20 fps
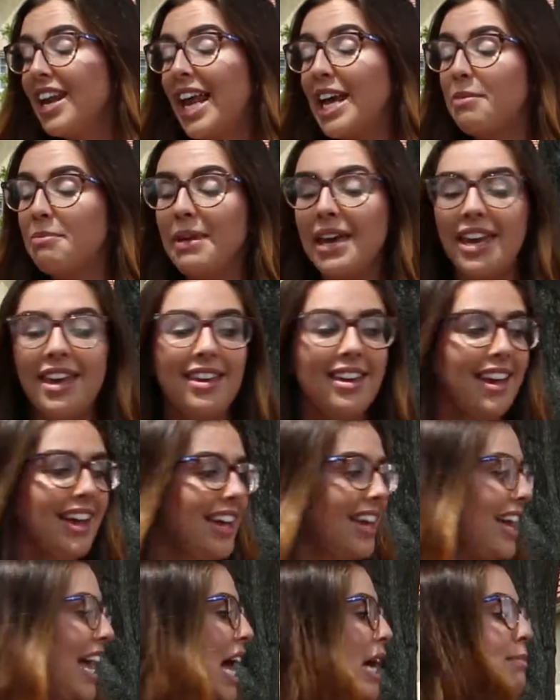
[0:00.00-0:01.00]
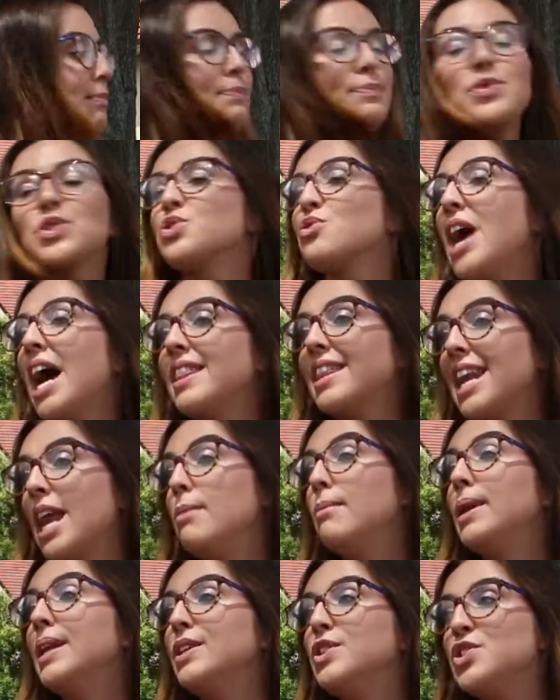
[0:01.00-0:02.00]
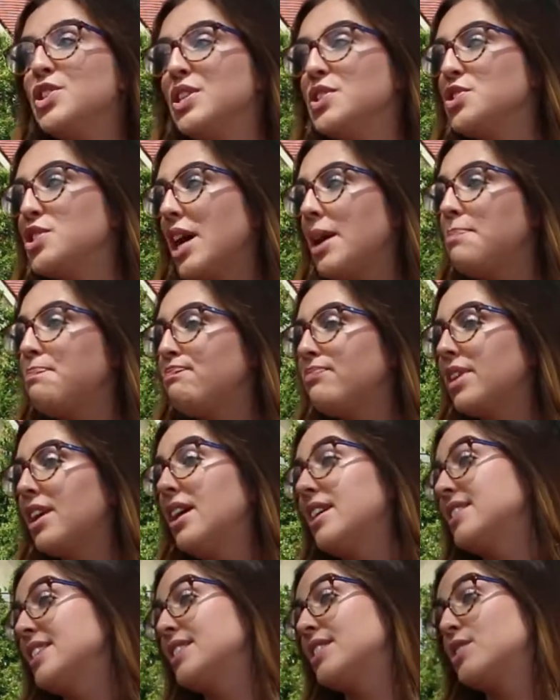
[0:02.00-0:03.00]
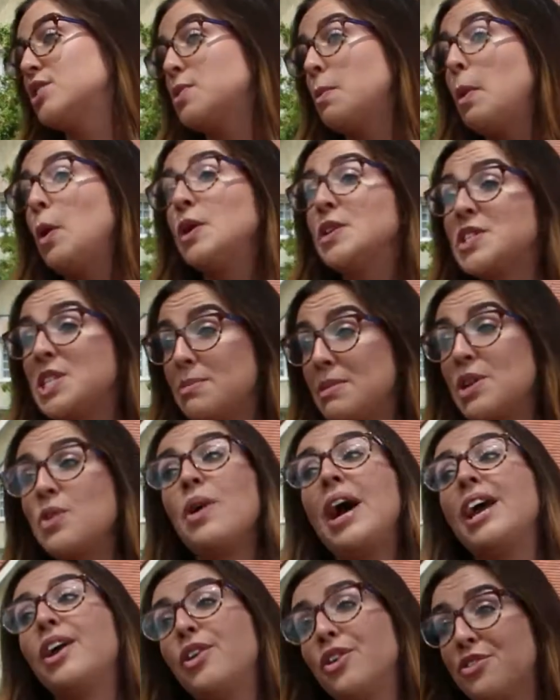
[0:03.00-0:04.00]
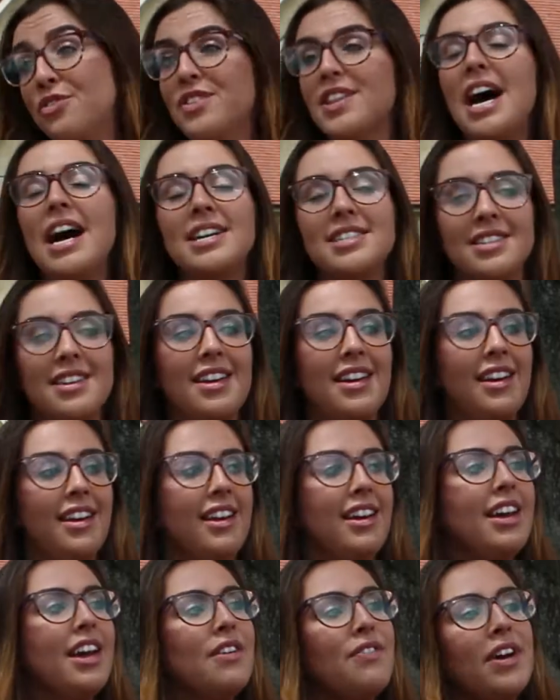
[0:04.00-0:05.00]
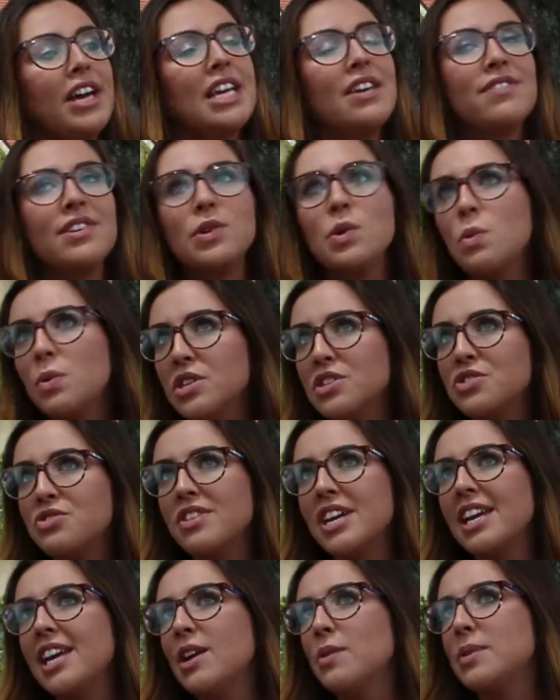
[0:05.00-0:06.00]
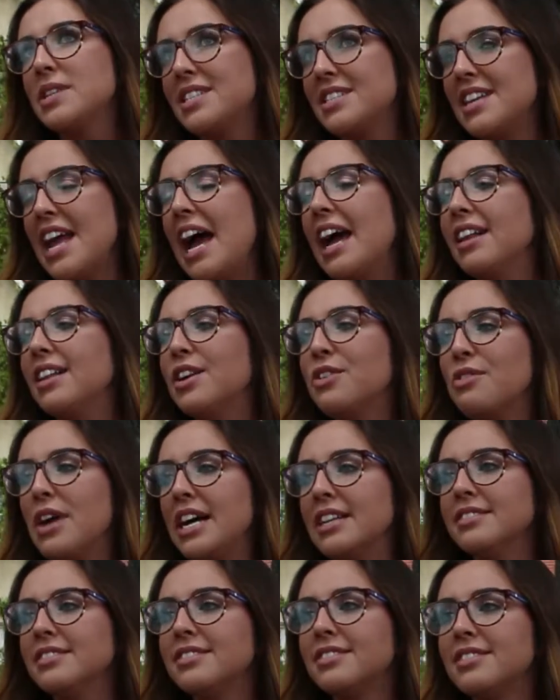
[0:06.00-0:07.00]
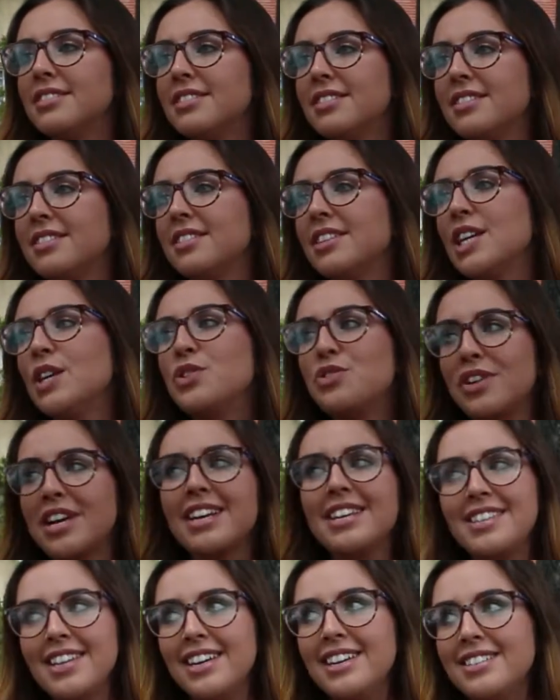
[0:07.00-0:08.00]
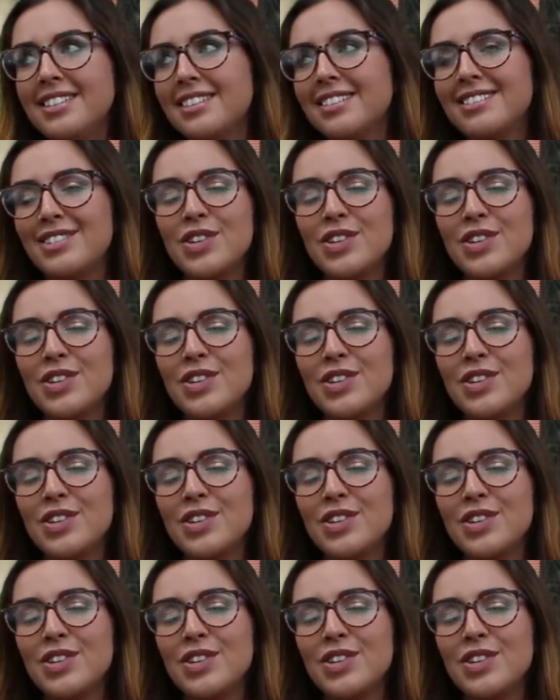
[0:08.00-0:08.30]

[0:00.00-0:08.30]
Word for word: like me, um, try the lemon and ginger because it's oh. supposed to be quite good for that. If any of you are wondering, it was Niall Horan who drinks it,